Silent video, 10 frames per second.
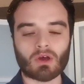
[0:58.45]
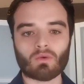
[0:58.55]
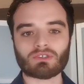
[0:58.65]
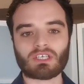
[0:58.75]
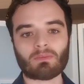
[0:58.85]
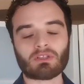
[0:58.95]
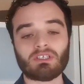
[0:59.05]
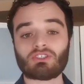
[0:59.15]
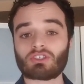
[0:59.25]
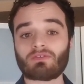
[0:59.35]
Well,
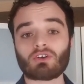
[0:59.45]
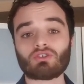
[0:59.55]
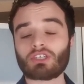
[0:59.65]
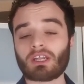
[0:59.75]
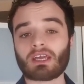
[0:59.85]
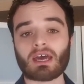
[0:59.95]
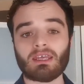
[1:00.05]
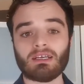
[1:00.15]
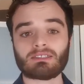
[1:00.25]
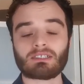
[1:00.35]
typically cervicogenic
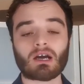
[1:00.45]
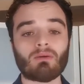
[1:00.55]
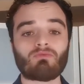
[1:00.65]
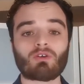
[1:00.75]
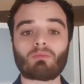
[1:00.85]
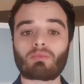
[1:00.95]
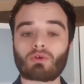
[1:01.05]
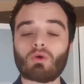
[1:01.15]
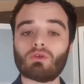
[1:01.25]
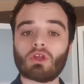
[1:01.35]
headaches come from
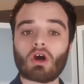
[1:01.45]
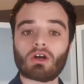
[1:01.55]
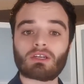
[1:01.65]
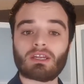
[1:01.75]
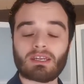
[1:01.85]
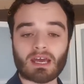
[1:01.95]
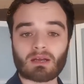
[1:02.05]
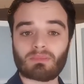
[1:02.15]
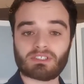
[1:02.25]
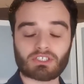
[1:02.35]
prolonged
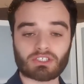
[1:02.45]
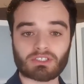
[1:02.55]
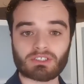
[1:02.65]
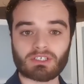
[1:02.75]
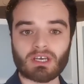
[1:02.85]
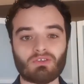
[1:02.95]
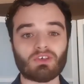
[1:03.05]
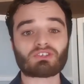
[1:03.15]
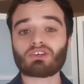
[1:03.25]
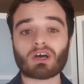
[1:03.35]
neck positions.
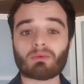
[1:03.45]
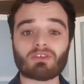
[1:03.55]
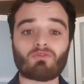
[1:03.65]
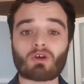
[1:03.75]
This could come in the